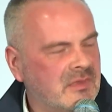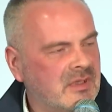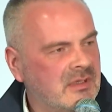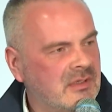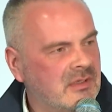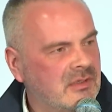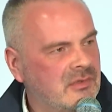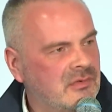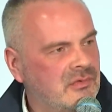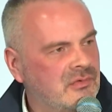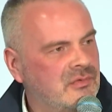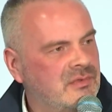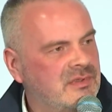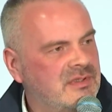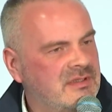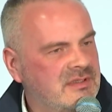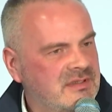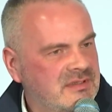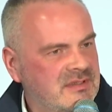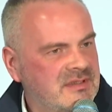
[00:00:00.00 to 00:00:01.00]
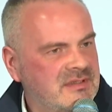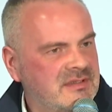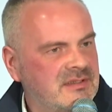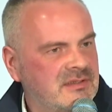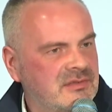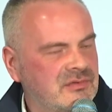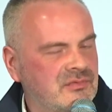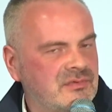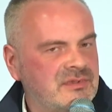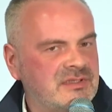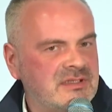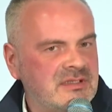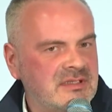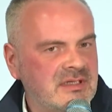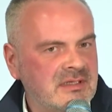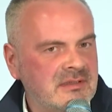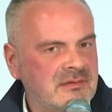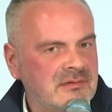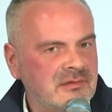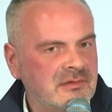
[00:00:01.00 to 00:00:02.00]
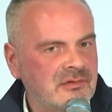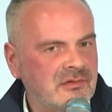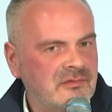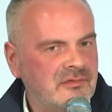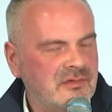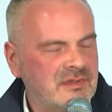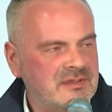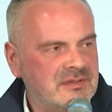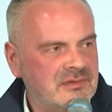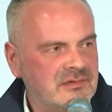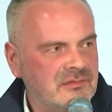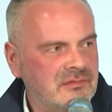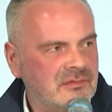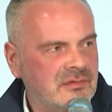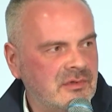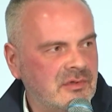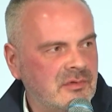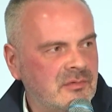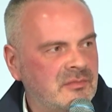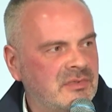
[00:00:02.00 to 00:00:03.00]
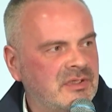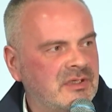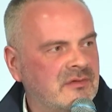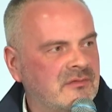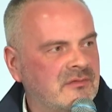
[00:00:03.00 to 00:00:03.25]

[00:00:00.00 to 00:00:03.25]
due to data leakage, to use these tools